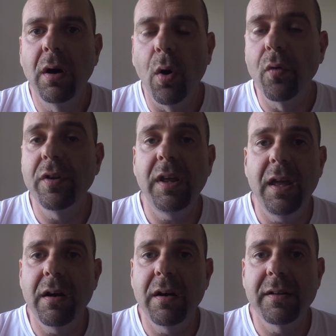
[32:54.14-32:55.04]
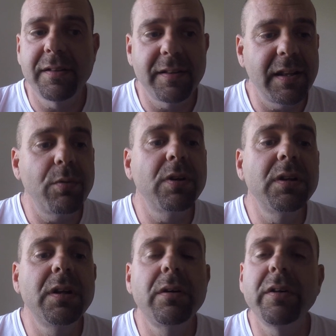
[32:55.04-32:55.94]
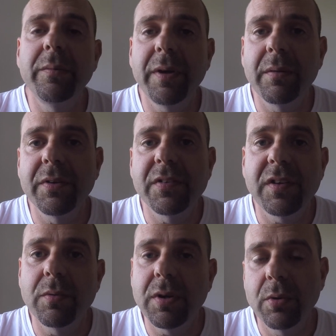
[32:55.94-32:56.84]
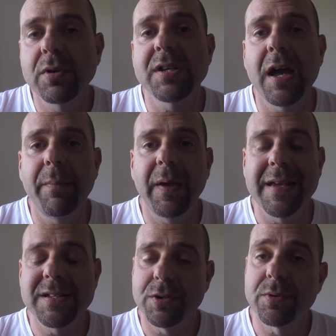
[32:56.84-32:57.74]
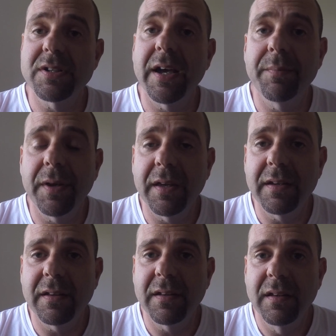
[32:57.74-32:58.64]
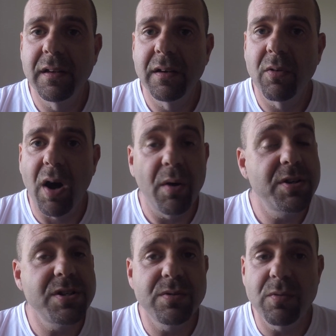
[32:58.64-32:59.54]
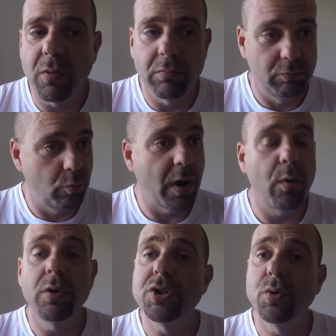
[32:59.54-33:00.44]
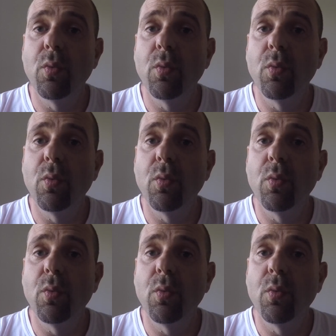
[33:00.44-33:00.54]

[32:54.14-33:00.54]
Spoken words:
over the internet that they would literally be able to see what you were typing as you were typing it? Why would you